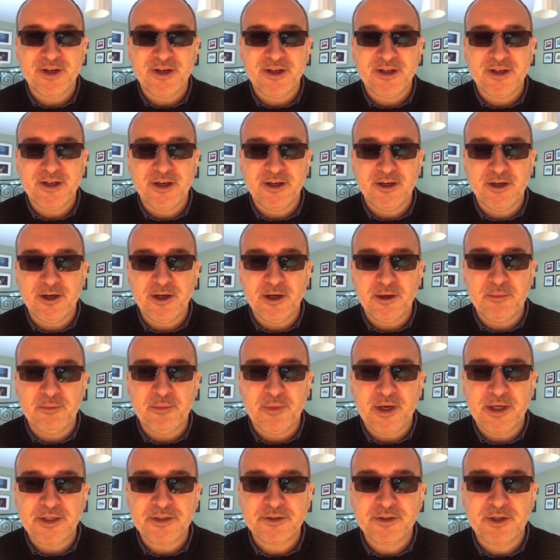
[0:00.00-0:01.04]
I
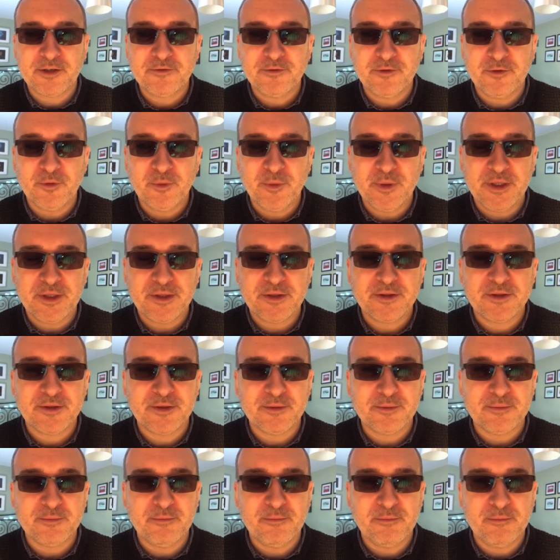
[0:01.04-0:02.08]
suffer with
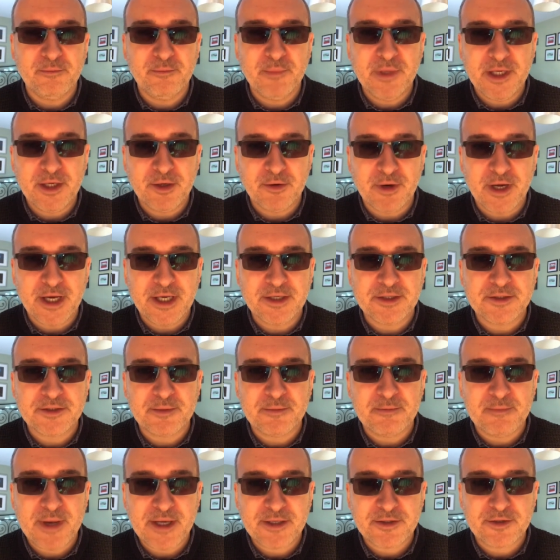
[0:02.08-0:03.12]
migraine as a
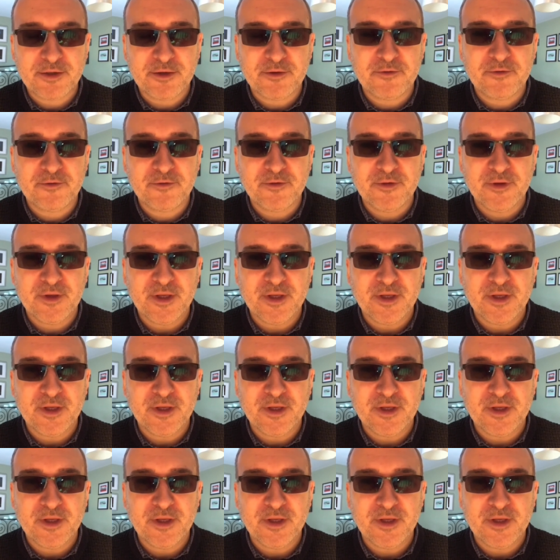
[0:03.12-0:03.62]
massive